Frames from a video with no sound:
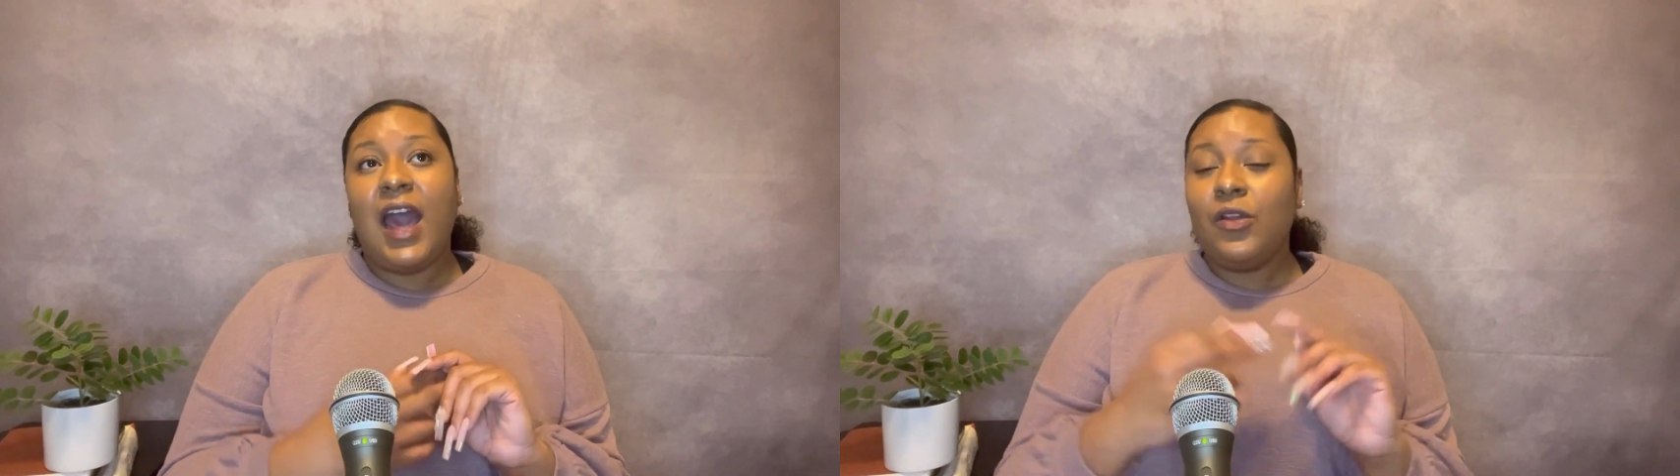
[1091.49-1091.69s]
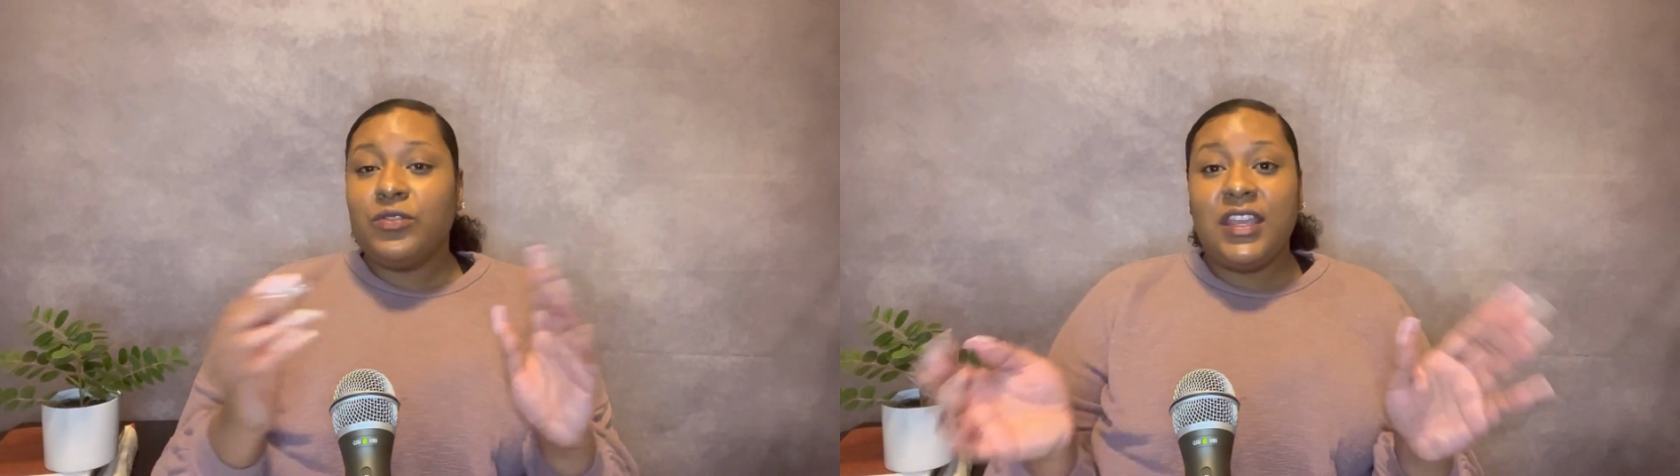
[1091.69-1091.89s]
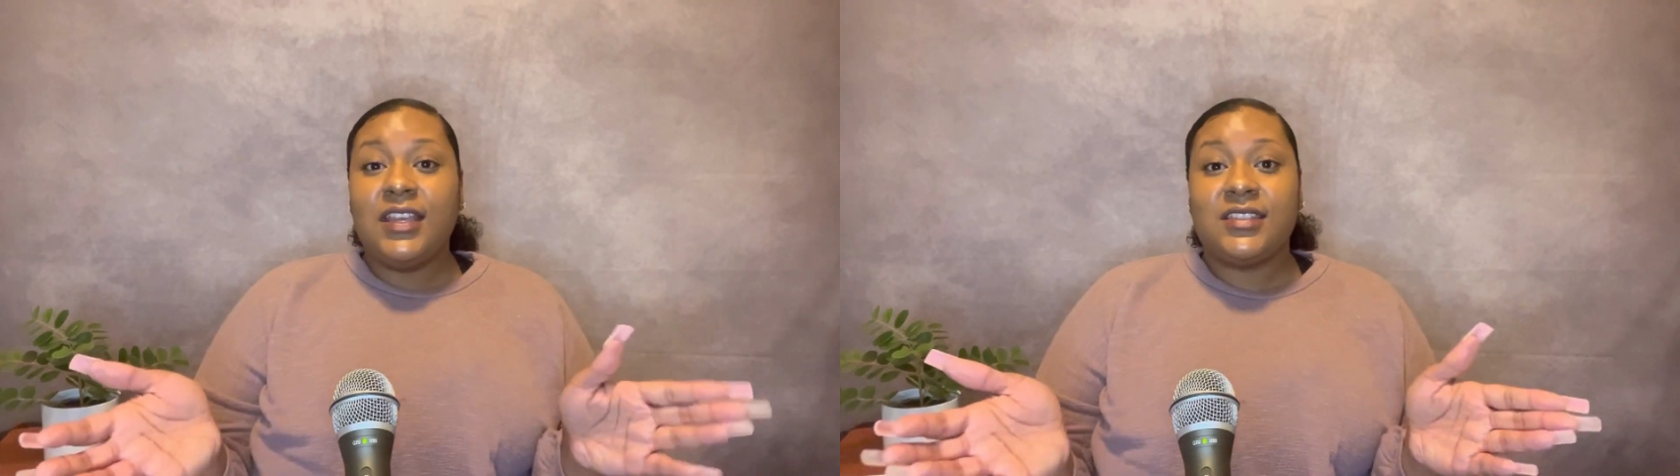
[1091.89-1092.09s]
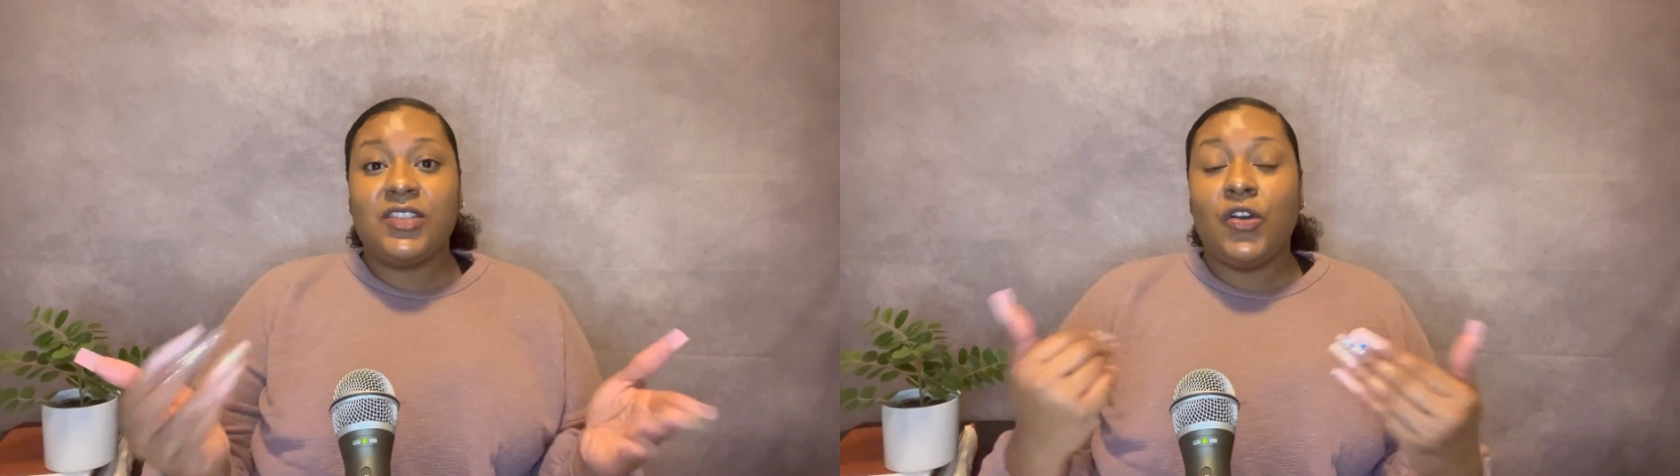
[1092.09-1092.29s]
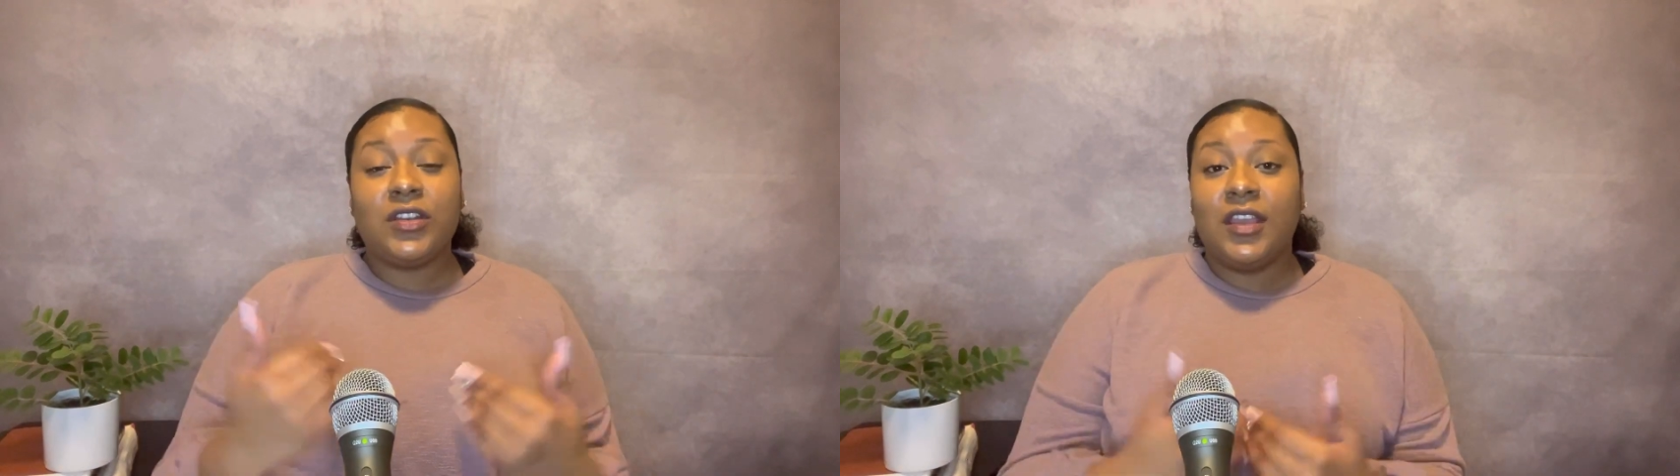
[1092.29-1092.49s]
don't think it's
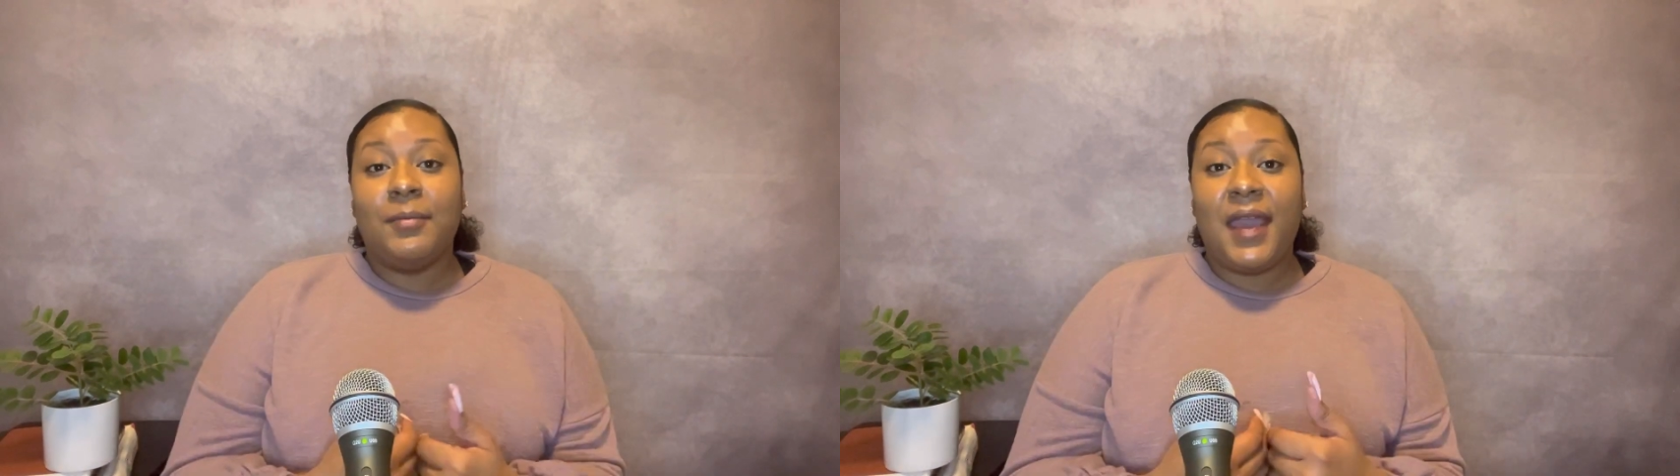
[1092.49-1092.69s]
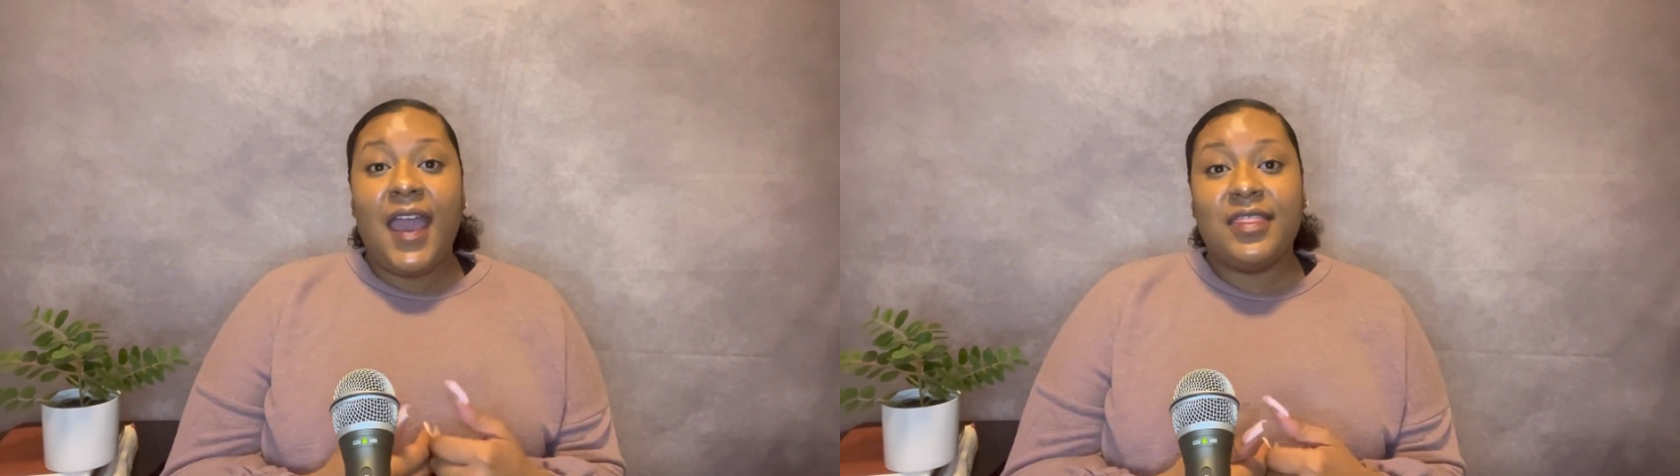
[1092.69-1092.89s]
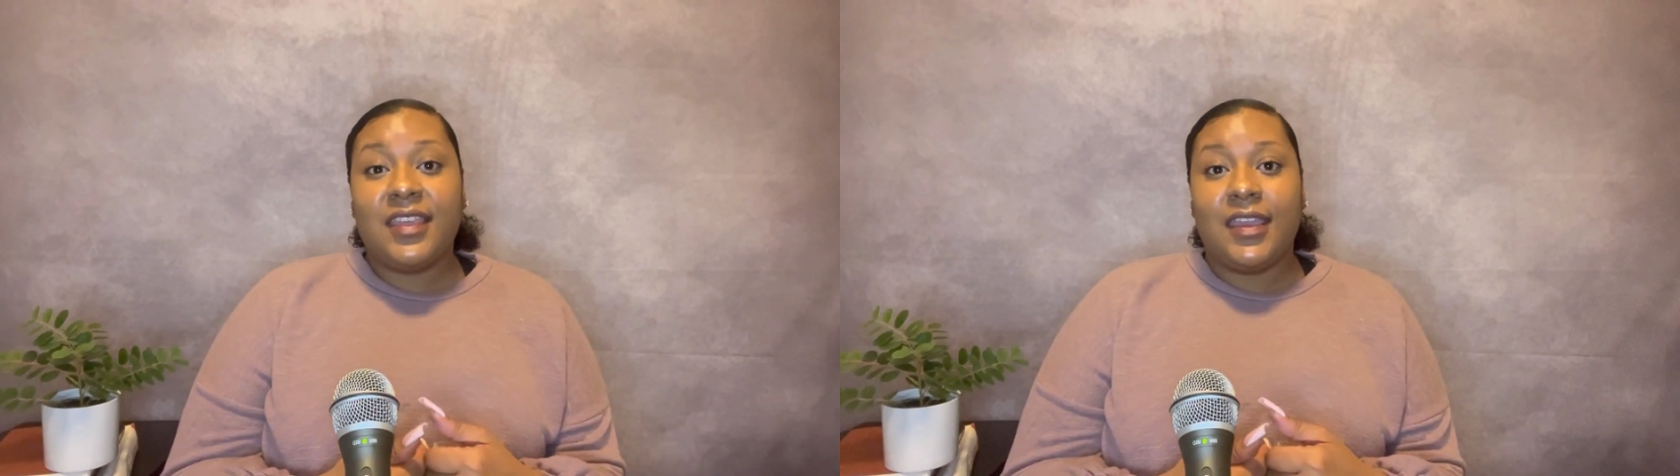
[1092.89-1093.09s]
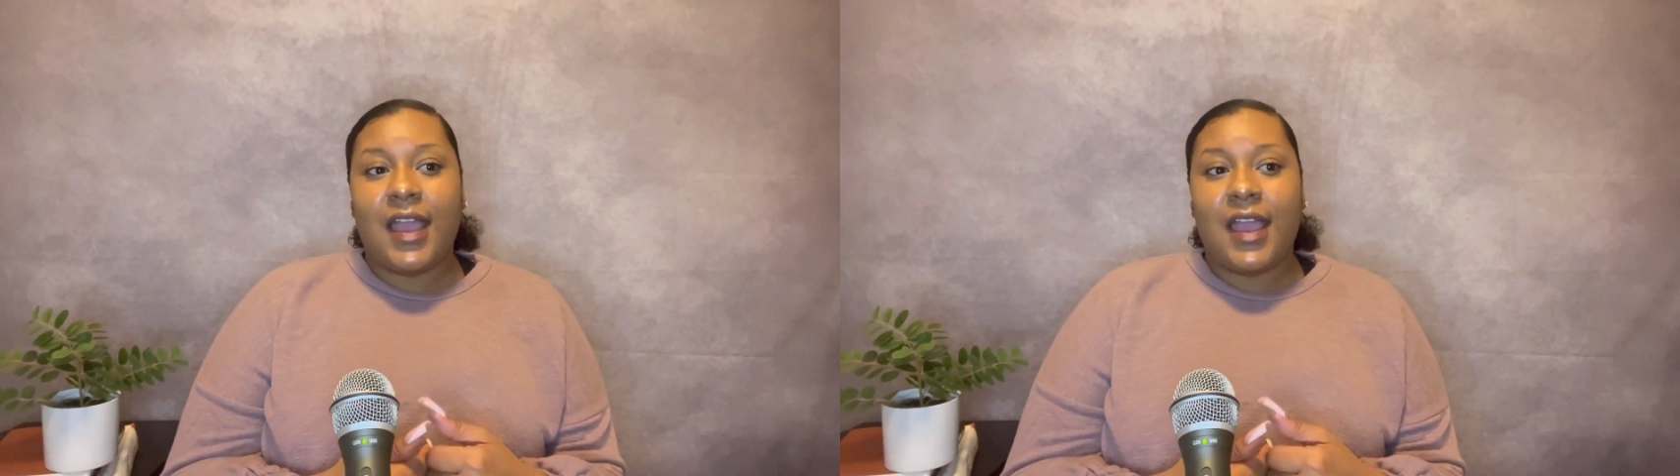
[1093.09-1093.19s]
totally a bad thing.